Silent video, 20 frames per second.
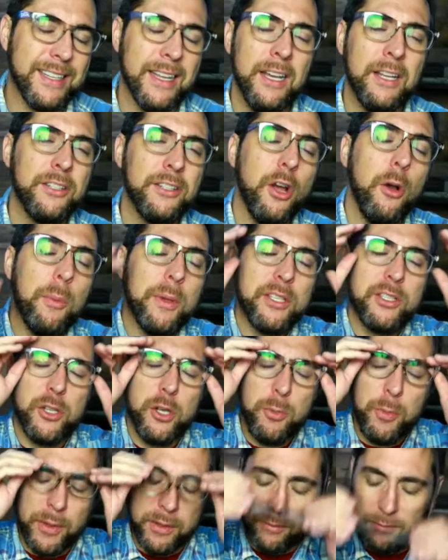just don't be
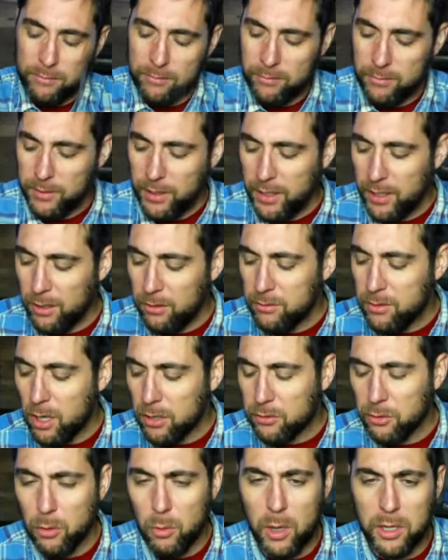stupid, you know,
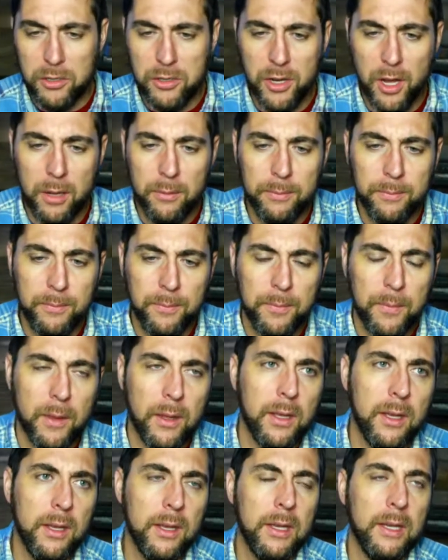Doctrinal Watchdog.
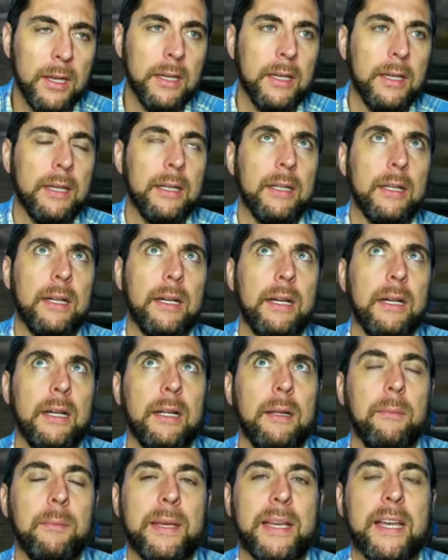
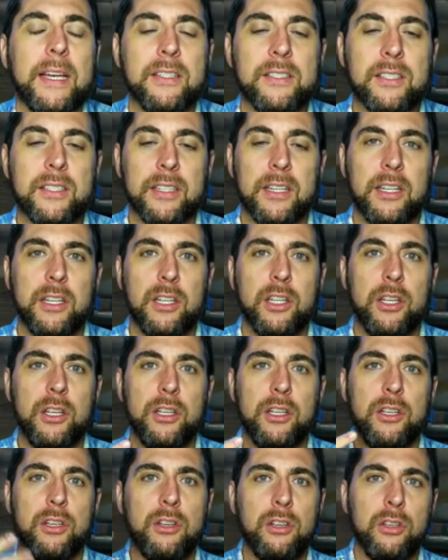because
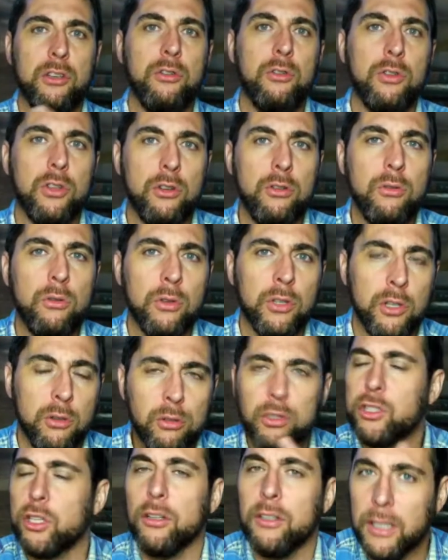
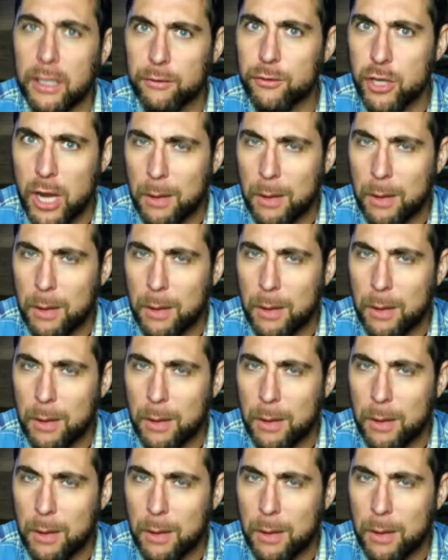you certainly